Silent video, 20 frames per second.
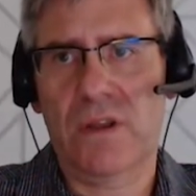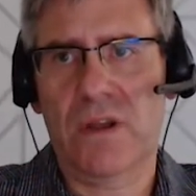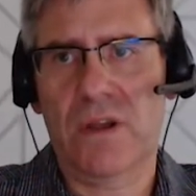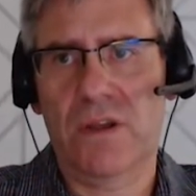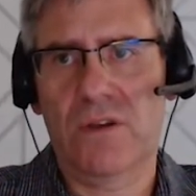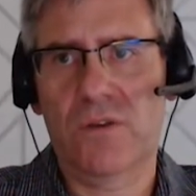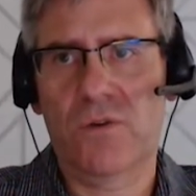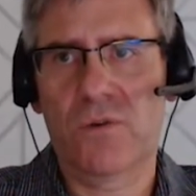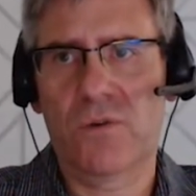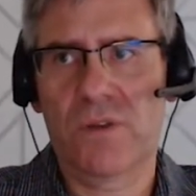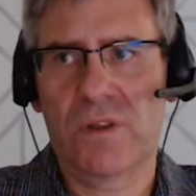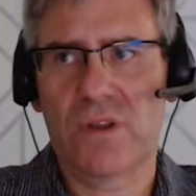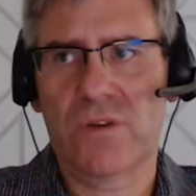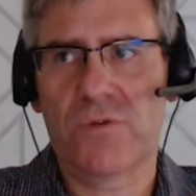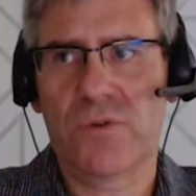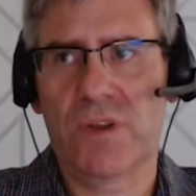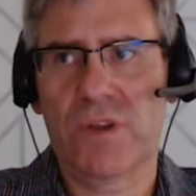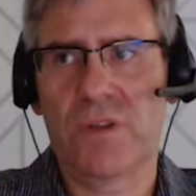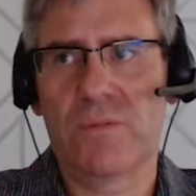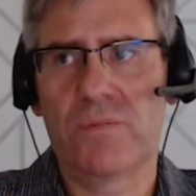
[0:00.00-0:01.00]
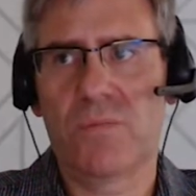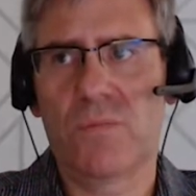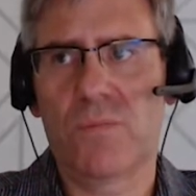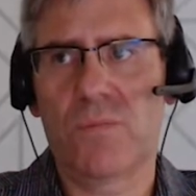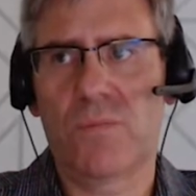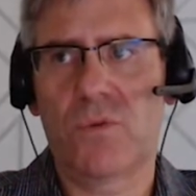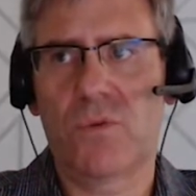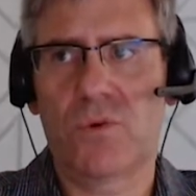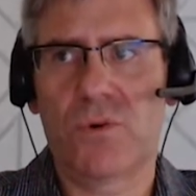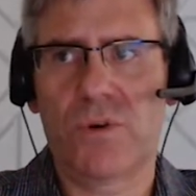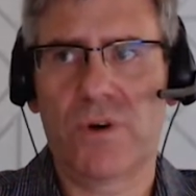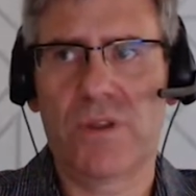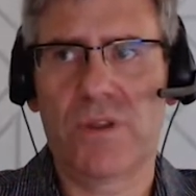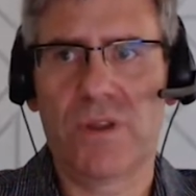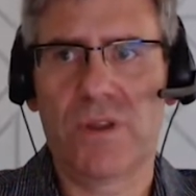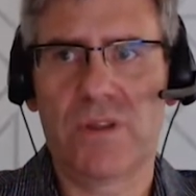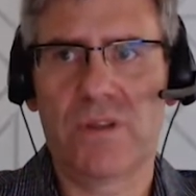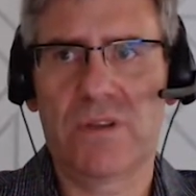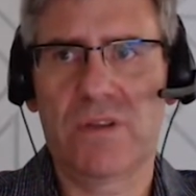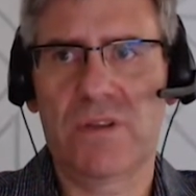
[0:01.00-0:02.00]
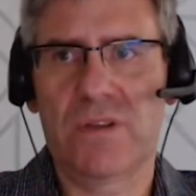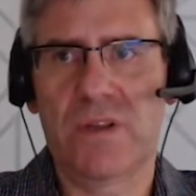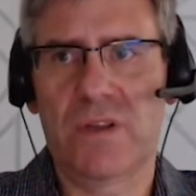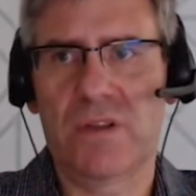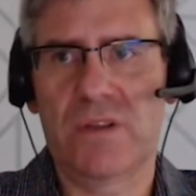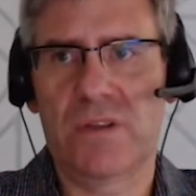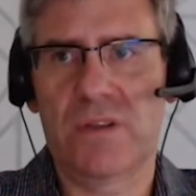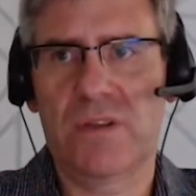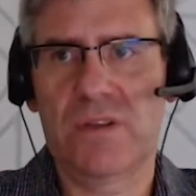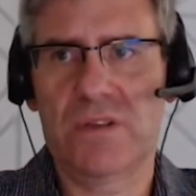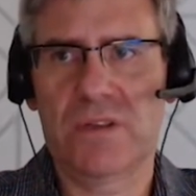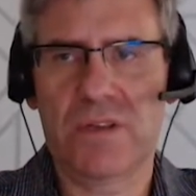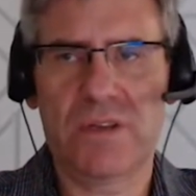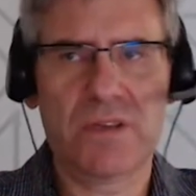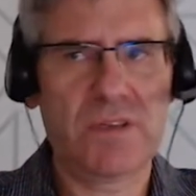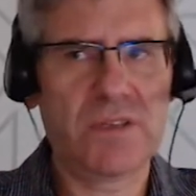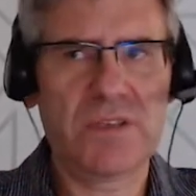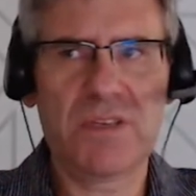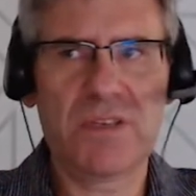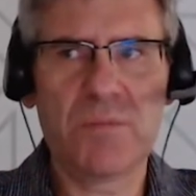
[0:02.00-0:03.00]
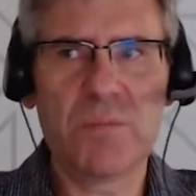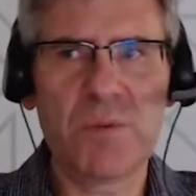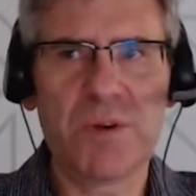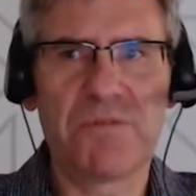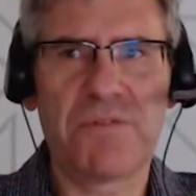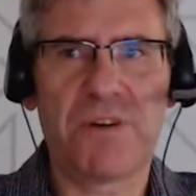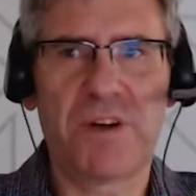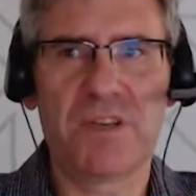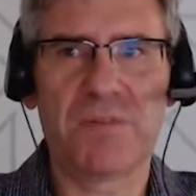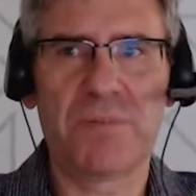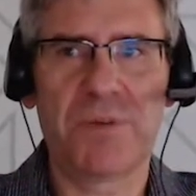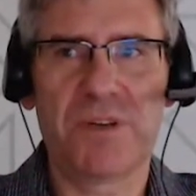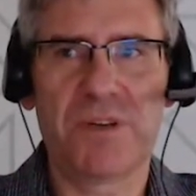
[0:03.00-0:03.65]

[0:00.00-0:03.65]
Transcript: I couldn't agree more that it simplifies,